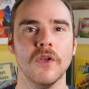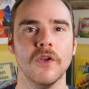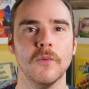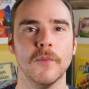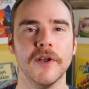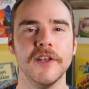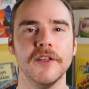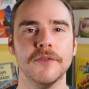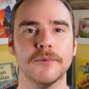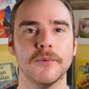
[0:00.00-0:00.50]

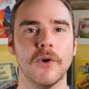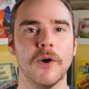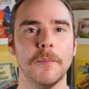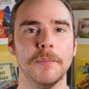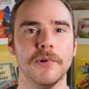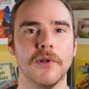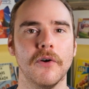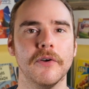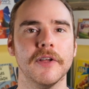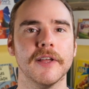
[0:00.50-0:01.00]
When you throw a
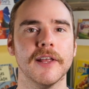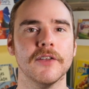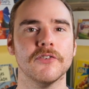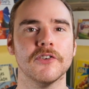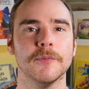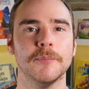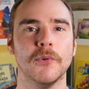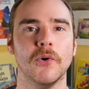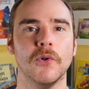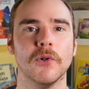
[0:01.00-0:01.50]
block against
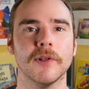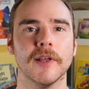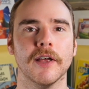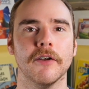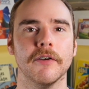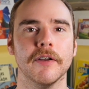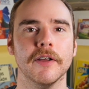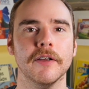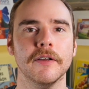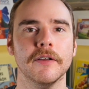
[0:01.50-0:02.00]
a ball
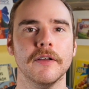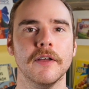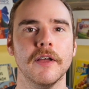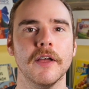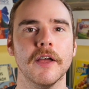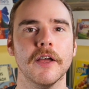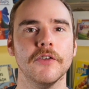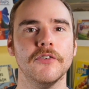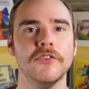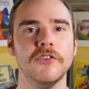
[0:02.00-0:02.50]
carrier,
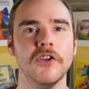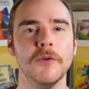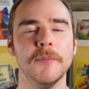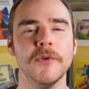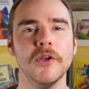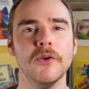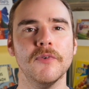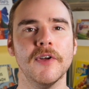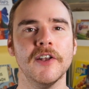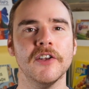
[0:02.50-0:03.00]

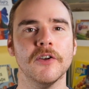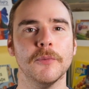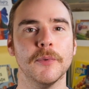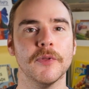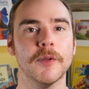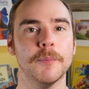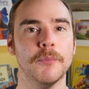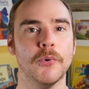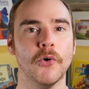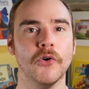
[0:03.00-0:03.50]
assuming you've ended up
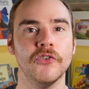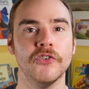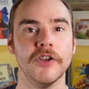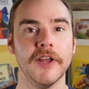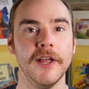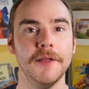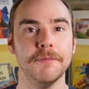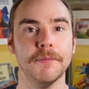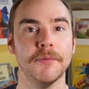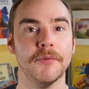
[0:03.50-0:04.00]
with a push
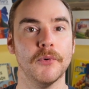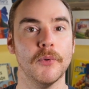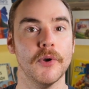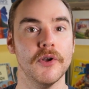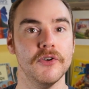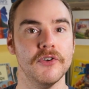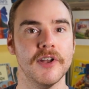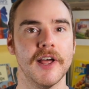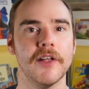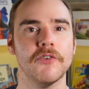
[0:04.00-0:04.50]
either through a
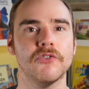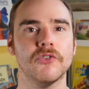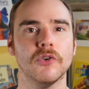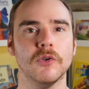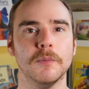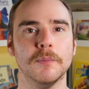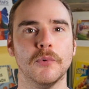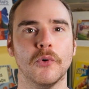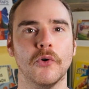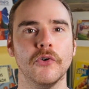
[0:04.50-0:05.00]

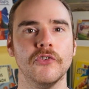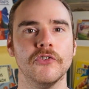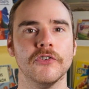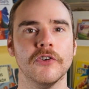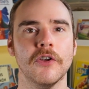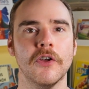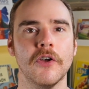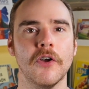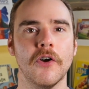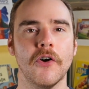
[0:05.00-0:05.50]
natural push
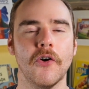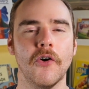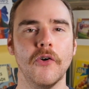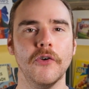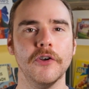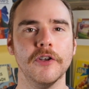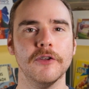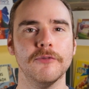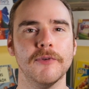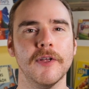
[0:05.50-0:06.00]

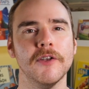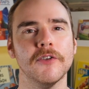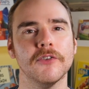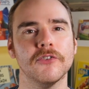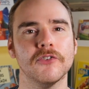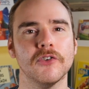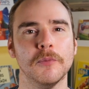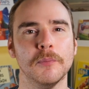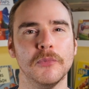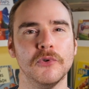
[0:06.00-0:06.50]
or a defender
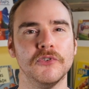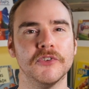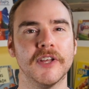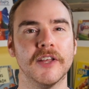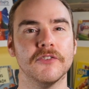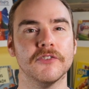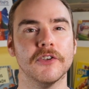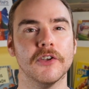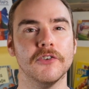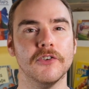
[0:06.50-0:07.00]
stumbles
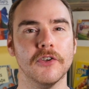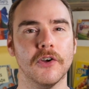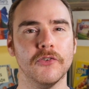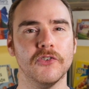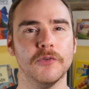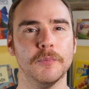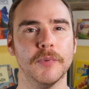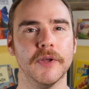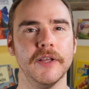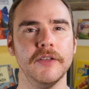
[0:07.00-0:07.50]
against a
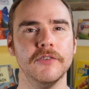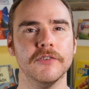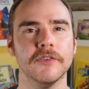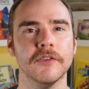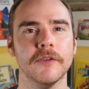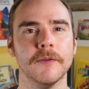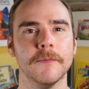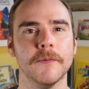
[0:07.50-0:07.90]
dodge piece,